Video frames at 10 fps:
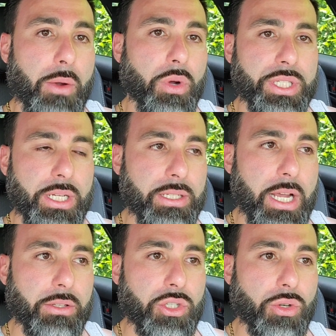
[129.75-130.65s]
I wasn't
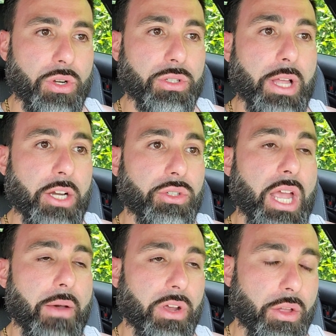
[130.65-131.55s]
exactly sure until
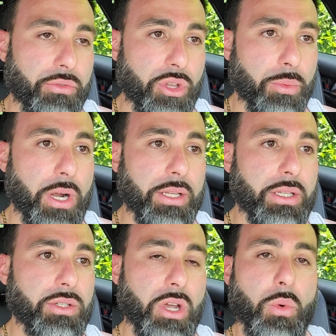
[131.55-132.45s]
actually having gone through the
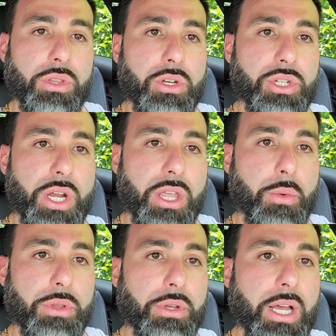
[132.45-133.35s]
process, so I wanted to share
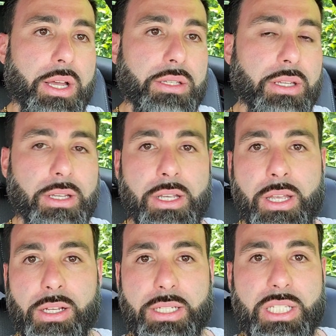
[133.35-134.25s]
that with you guys
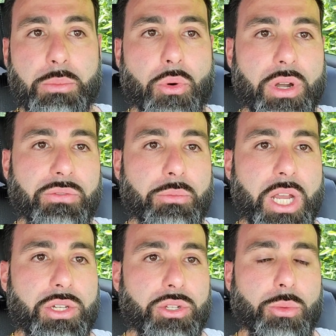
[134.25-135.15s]
because that's important
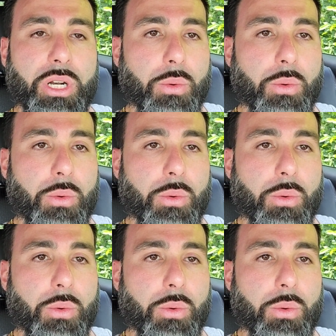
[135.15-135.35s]
information.